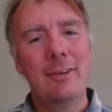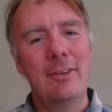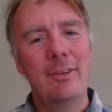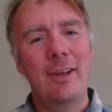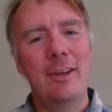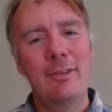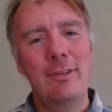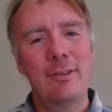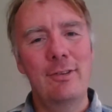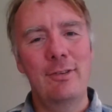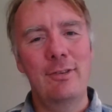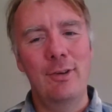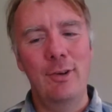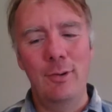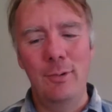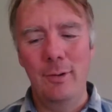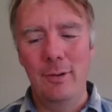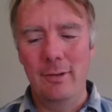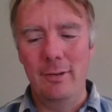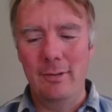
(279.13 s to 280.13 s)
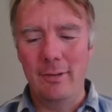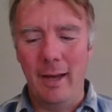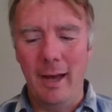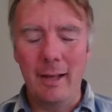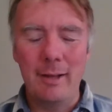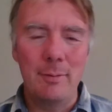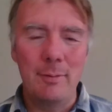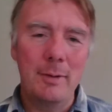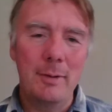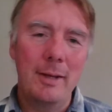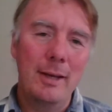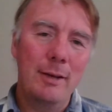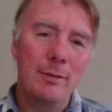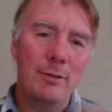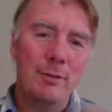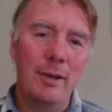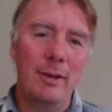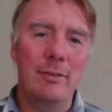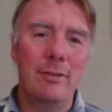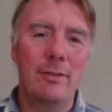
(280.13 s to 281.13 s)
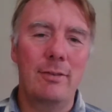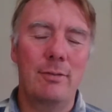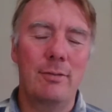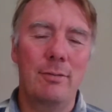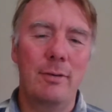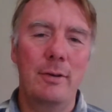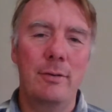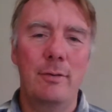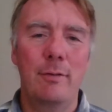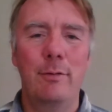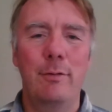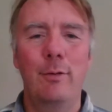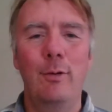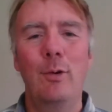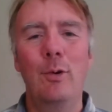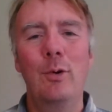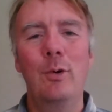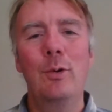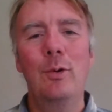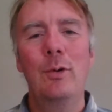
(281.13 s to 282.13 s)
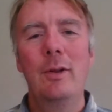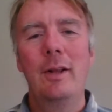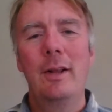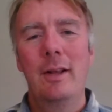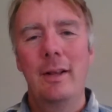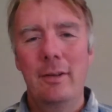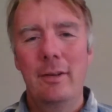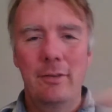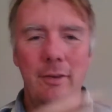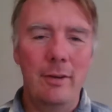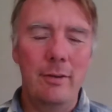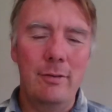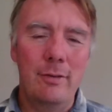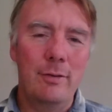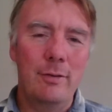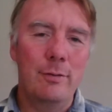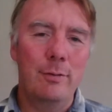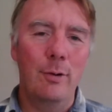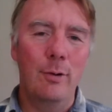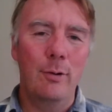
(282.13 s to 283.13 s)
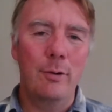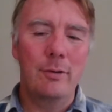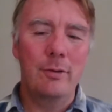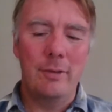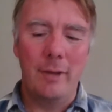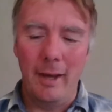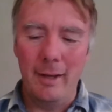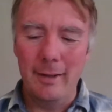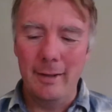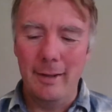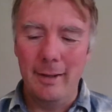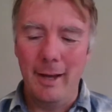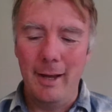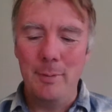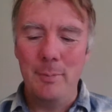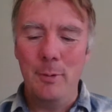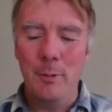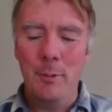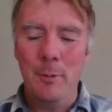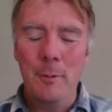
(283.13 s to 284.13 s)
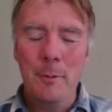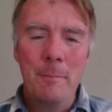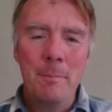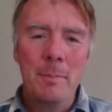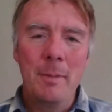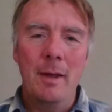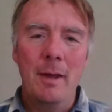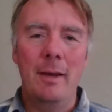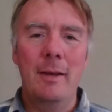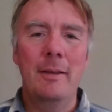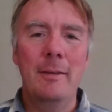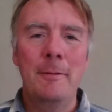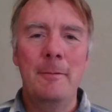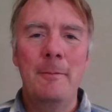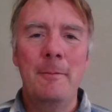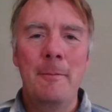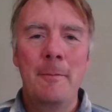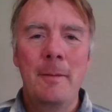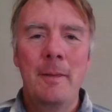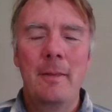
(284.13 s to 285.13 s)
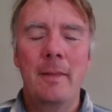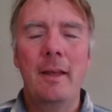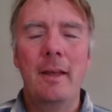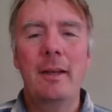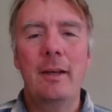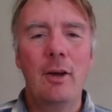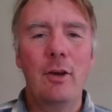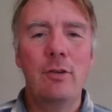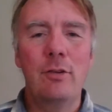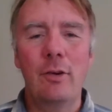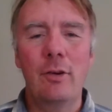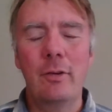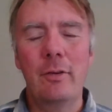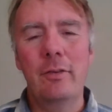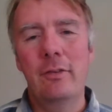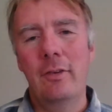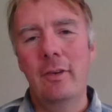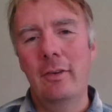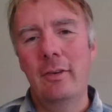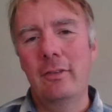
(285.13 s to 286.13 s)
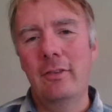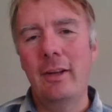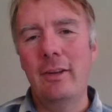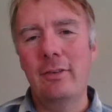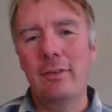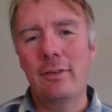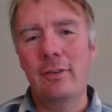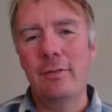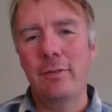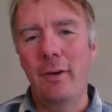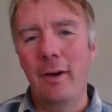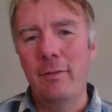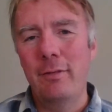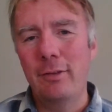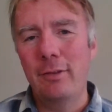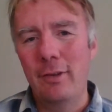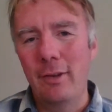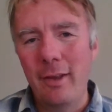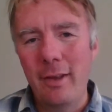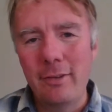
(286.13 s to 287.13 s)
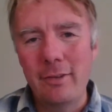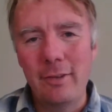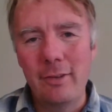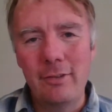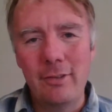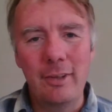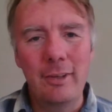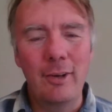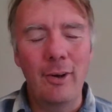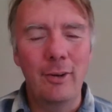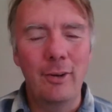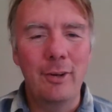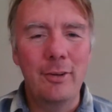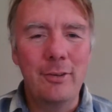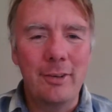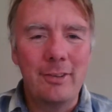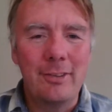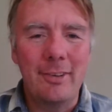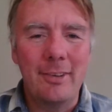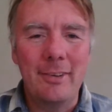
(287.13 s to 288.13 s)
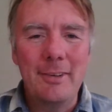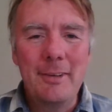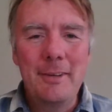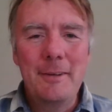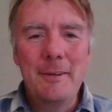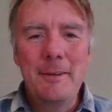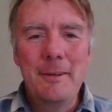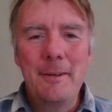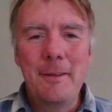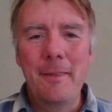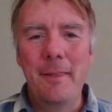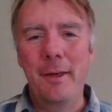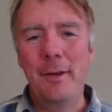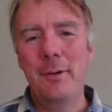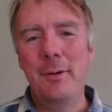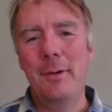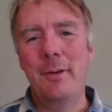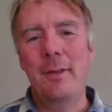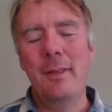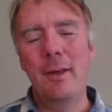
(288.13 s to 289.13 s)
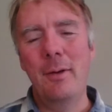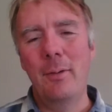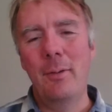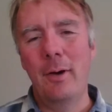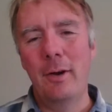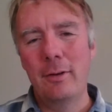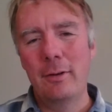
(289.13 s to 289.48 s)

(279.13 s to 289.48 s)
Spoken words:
Genesis 2 is Adam and Eve. Genesis 3 is the fall. Genesis 4 is Cain and Abel. And then it goes on, Genesis 5 is a genealogy. So there you are.